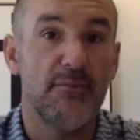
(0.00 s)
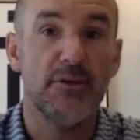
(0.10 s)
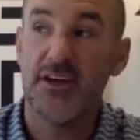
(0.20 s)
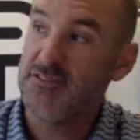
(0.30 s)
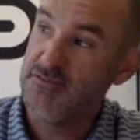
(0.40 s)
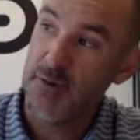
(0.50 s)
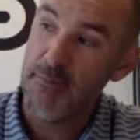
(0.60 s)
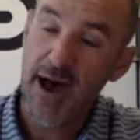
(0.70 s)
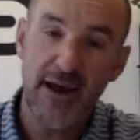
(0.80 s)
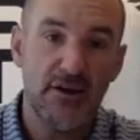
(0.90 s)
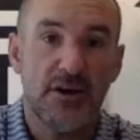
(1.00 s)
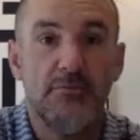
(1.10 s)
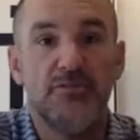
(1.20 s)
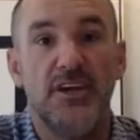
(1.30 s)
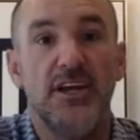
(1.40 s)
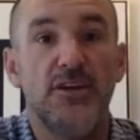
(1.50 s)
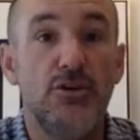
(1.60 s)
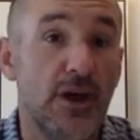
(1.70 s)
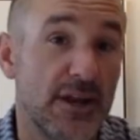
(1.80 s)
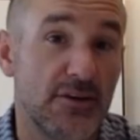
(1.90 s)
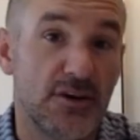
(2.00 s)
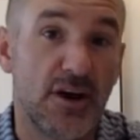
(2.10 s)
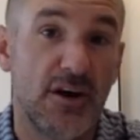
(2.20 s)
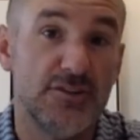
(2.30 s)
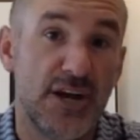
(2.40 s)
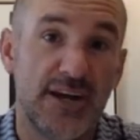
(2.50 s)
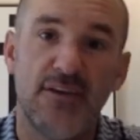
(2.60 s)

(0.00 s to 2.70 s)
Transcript: because if the buyer comes in and you get under contract,